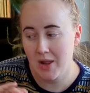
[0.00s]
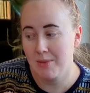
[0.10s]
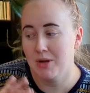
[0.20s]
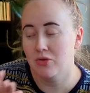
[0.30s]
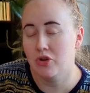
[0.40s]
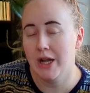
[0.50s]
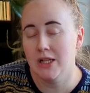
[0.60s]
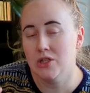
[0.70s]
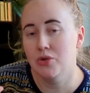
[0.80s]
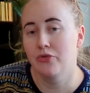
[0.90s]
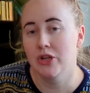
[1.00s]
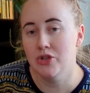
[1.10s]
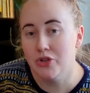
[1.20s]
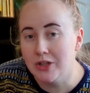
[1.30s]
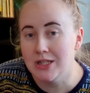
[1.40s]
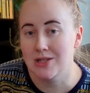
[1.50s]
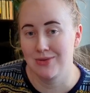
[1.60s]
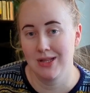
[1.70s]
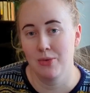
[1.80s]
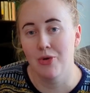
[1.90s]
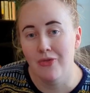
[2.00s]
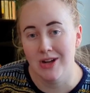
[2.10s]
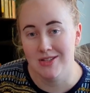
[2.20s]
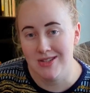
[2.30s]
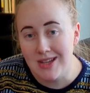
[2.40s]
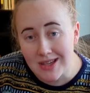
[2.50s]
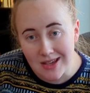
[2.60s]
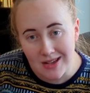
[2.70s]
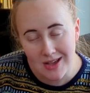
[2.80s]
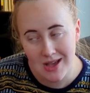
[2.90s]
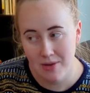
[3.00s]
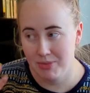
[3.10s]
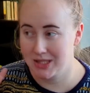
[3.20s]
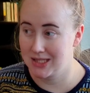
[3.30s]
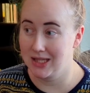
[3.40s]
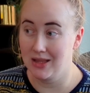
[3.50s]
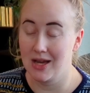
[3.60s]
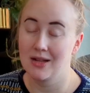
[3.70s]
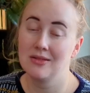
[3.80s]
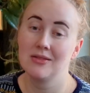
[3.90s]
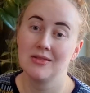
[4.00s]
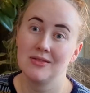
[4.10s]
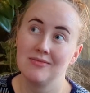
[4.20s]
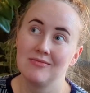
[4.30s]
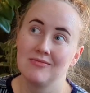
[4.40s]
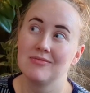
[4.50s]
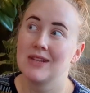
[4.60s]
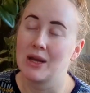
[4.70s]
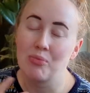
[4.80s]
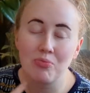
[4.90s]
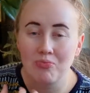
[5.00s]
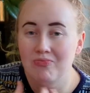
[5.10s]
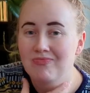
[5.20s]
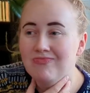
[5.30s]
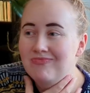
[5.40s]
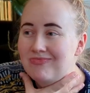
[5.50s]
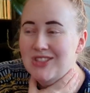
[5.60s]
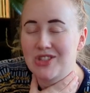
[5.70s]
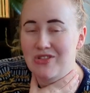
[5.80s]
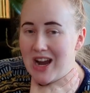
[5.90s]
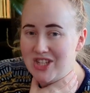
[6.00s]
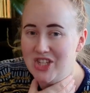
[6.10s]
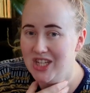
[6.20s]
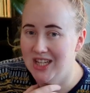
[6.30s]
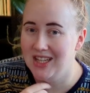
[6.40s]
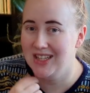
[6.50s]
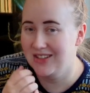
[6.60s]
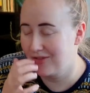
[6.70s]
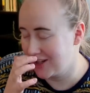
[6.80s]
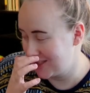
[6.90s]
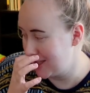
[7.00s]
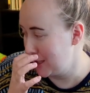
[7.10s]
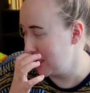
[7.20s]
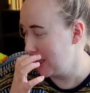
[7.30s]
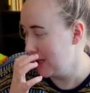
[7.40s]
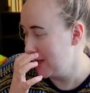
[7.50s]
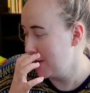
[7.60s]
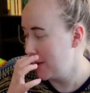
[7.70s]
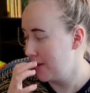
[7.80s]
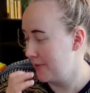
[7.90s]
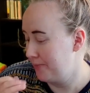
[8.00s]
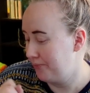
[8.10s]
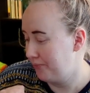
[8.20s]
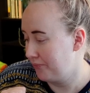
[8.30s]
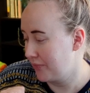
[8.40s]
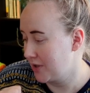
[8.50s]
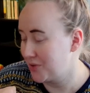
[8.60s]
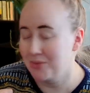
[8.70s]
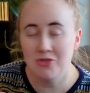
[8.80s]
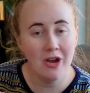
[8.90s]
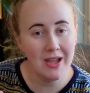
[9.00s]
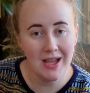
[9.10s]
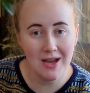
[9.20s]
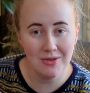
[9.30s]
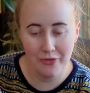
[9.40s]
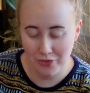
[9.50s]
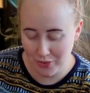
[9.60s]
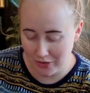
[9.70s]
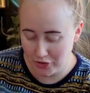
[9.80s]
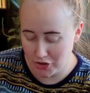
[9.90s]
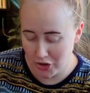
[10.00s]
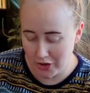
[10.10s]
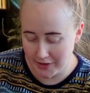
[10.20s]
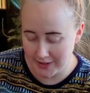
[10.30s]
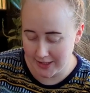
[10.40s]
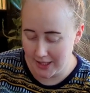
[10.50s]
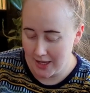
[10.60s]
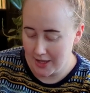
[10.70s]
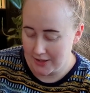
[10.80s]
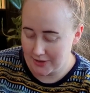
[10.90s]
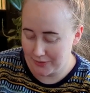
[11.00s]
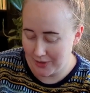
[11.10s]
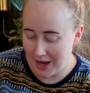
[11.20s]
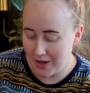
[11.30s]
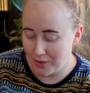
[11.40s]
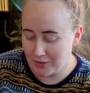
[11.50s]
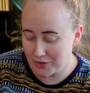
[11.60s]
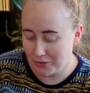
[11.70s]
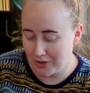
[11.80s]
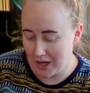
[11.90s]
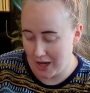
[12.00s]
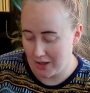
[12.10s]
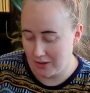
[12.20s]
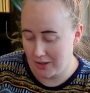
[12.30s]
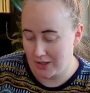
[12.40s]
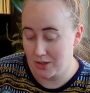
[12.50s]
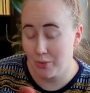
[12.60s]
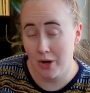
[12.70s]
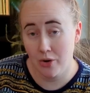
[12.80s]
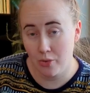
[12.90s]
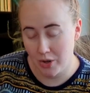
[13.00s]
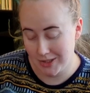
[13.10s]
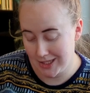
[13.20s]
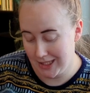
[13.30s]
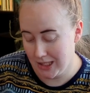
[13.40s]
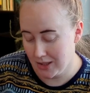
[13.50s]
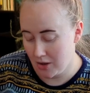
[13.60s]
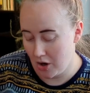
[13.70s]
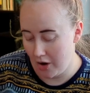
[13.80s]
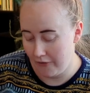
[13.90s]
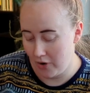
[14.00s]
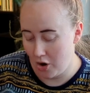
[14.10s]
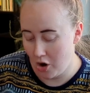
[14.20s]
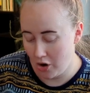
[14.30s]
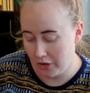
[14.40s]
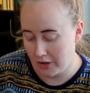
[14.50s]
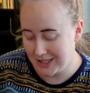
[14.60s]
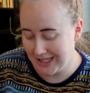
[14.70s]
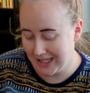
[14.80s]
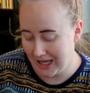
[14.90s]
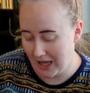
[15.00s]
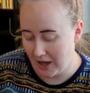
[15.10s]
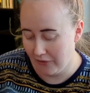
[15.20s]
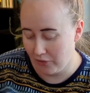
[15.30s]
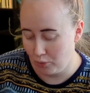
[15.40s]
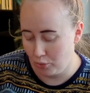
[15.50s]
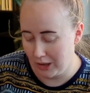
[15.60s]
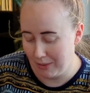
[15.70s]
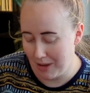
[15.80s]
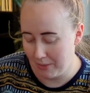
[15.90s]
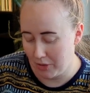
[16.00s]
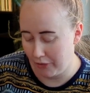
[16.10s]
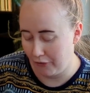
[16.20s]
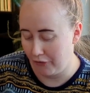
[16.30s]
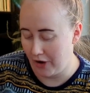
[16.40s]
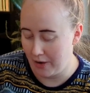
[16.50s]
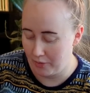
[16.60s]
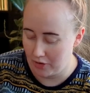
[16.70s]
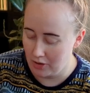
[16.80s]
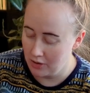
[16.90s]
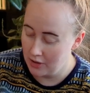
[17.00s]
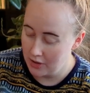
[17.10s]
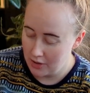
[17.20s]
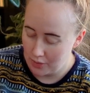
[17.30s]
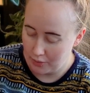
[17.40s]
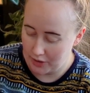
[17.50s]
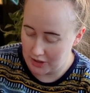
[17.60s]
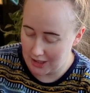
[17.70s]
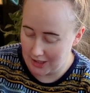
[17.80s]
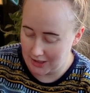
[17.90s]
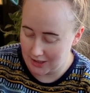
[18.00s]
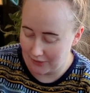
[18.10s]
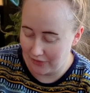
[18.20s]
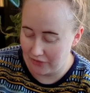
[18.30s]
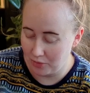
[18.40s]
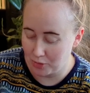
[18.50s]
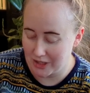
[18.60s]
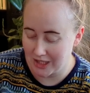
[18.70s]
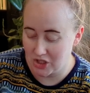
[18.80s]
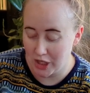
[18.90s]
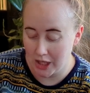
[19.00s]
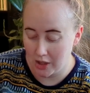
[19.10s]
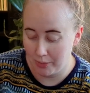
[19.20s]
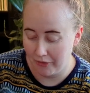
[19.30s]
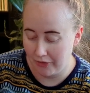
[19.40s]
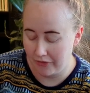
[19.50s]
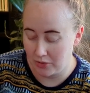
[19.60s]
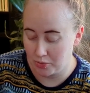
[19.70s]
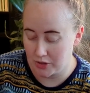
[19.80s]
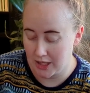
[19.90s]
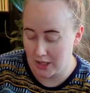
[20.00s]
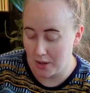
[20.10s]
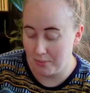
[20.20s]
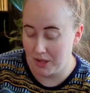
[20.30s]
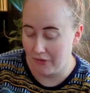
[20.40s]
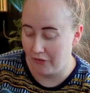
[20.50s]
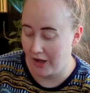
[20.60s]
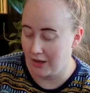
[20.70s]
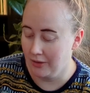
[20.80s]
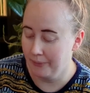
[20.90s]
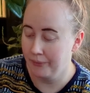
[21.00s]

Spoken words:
I'm now trying to venture into a little more rustic, but still not like scratchy rustic. So I'm trying out a few other yarns. So I also got a sweater quantity of Hearth DK from Woolly Mammoth Fiber, which is 50% Jacob and 50% BFL